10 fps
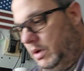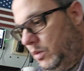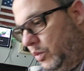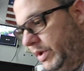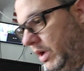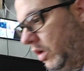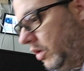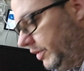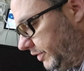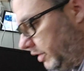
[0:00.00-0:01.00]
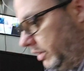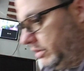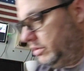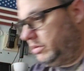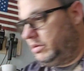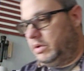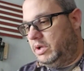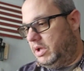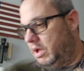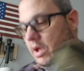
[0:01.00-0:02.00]
With a holster
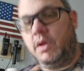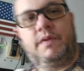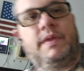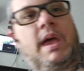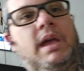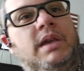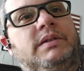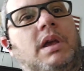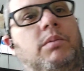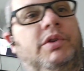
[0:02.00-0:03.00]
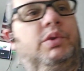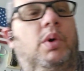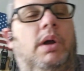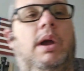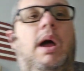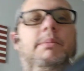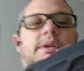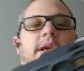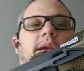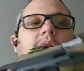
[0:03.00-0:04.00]
that is able to
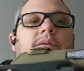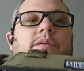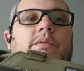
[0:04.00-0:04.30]
accommodate